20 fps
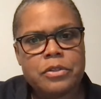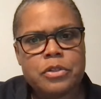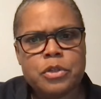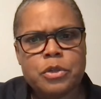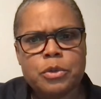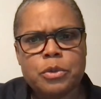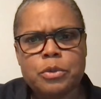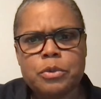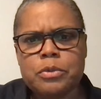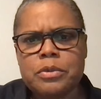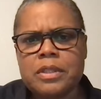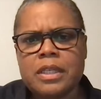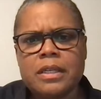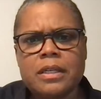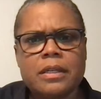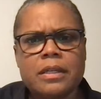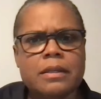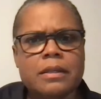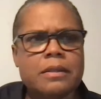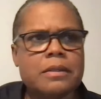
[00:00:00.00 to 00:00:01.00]
to
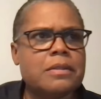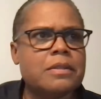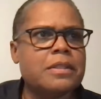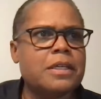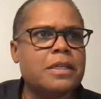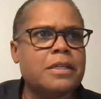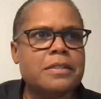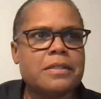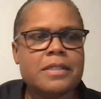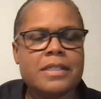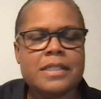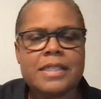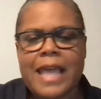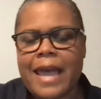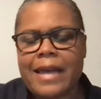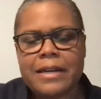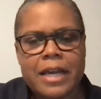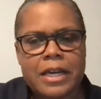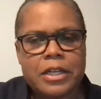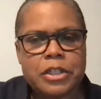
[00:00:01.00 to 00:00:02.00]
the
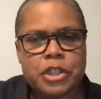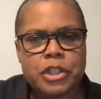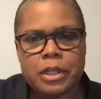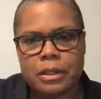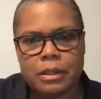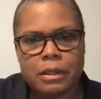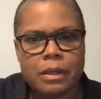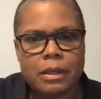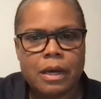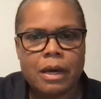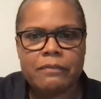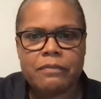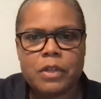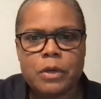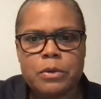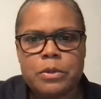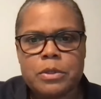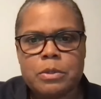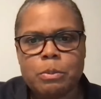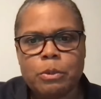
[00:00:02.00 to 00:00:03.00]
stagnation of
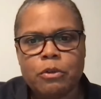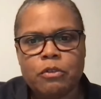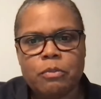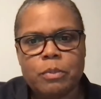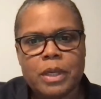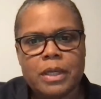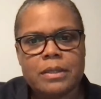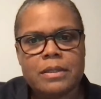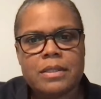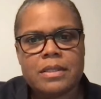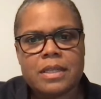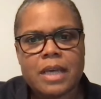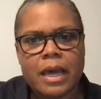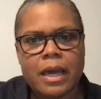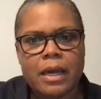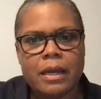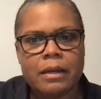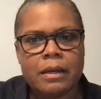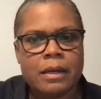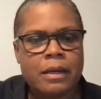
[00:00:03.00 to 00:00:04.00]
those movements
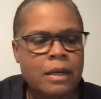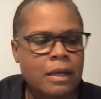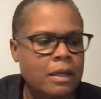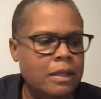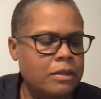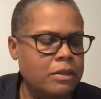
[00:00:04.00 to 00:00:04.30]
and